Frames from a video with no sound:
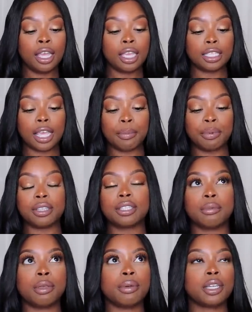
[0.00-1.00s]
It's happening
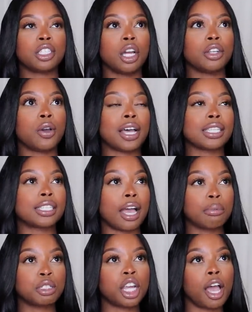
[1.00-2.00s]
to me because y'all know I
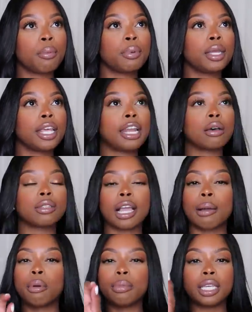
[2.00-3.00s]
stopped shopping, and I was like,
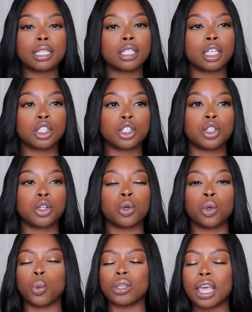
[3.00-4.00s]
I'm gonna be intentional
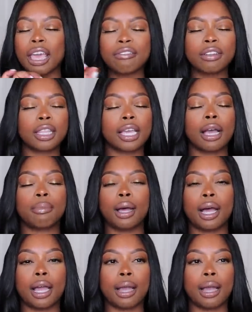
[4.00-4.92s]
with everything I buy.